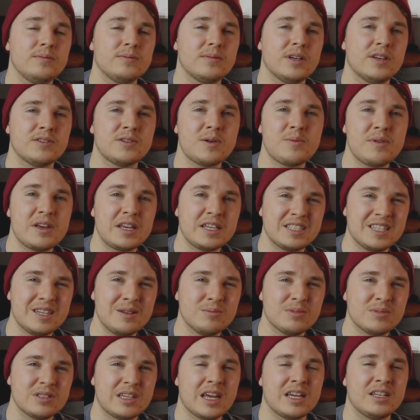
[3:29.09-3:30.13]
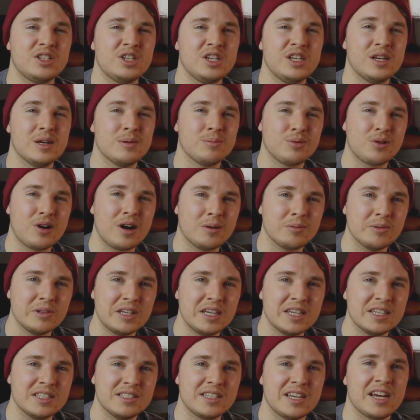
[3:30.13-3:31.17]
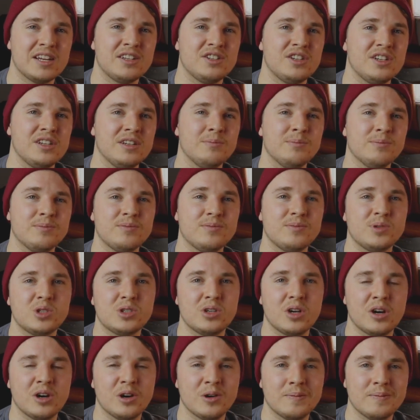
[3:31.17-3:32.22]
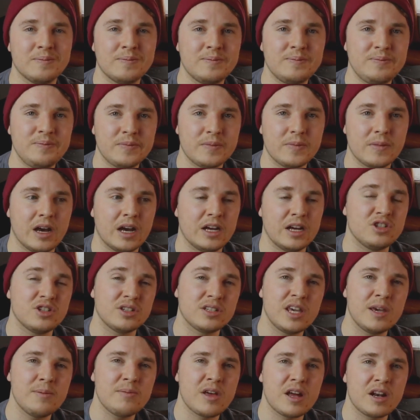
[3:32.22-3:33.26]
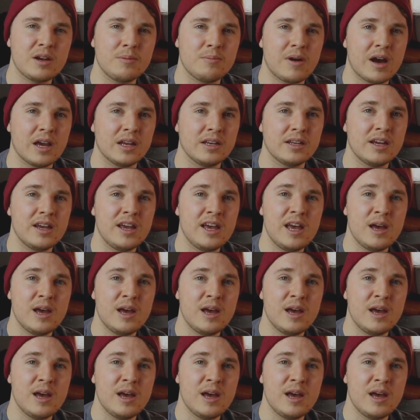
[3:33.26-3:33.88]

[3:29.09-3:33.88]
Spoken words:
If something seems sketchy, it probably is sketchy. So just keep that in mind.